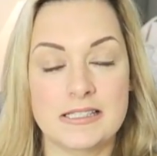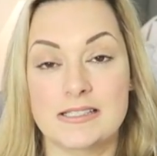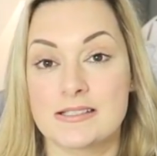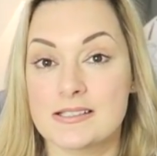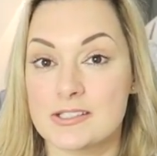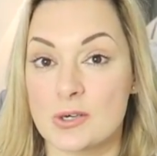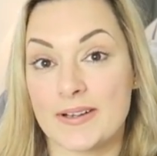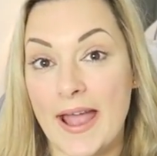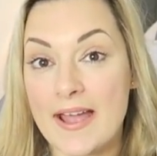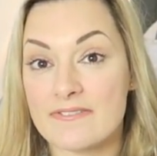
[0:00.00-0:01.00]
doesn't
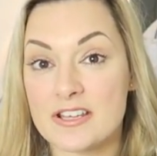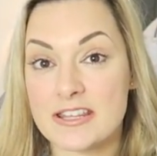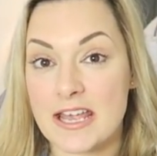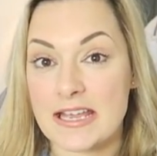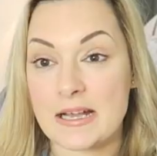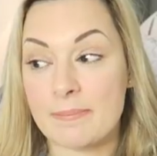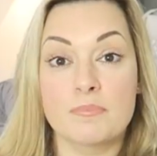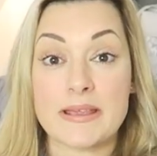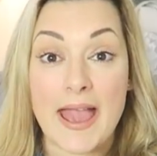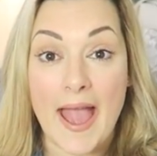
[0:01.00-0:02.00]
stock everything
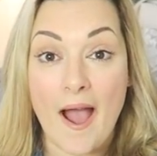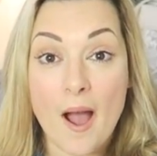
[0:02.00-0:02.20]
but yeah